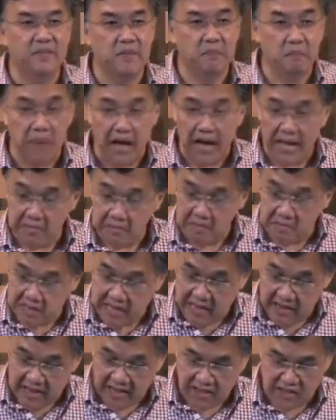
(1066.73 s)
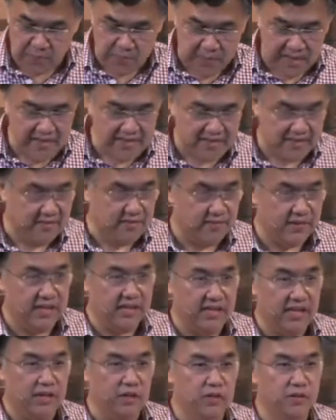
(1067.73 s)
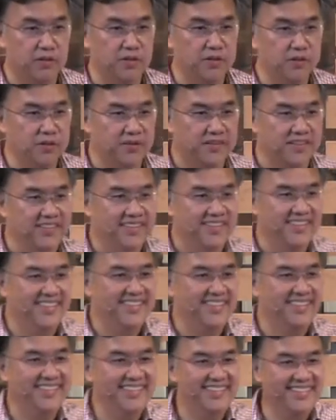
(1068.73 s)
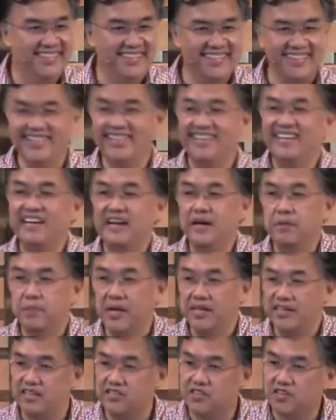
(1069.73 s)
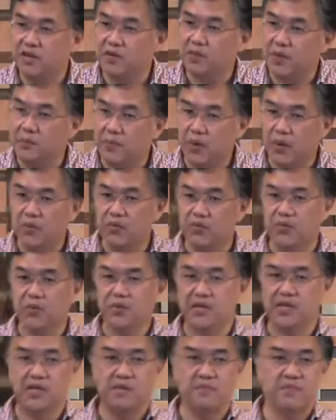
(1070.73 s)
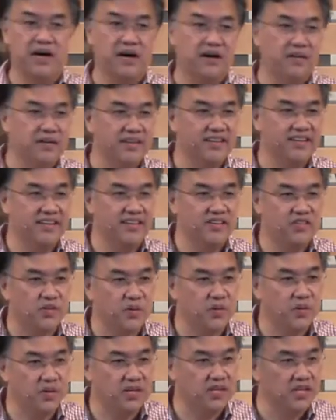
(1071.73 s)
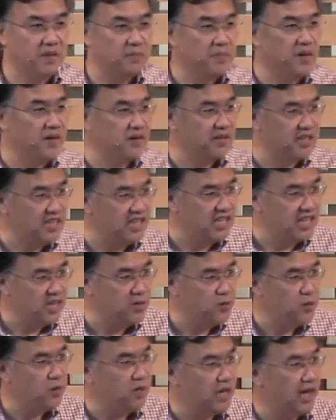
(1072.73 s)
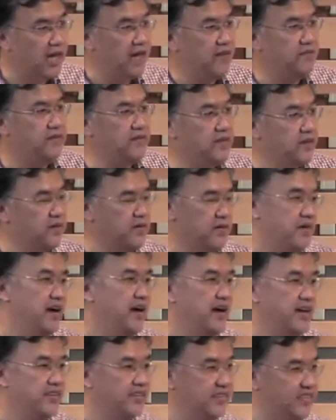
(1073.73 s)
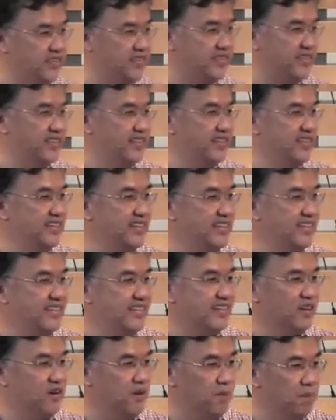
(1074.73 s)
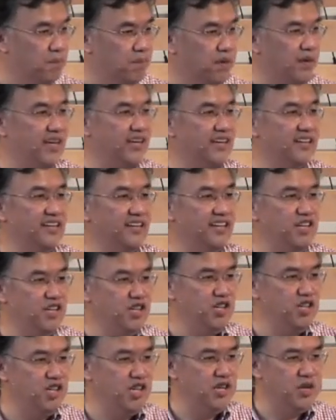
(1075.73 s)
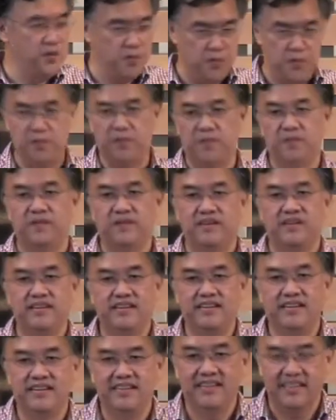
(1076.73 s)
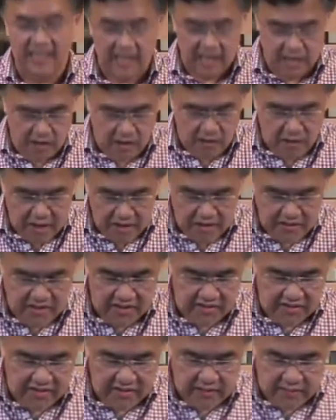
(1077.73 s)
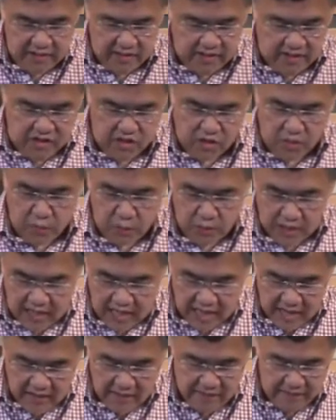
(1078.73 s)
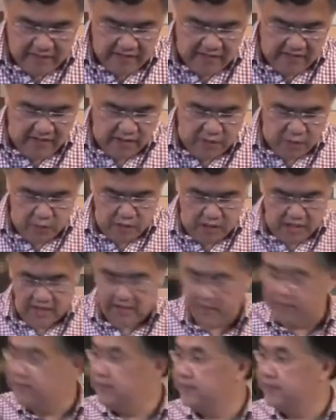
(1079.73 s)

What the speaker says: But they're expensive and they look good. But this is not what Paul's talking about. He's talking about the new life in Christ. Completely new that Christ has given us. We have this new life.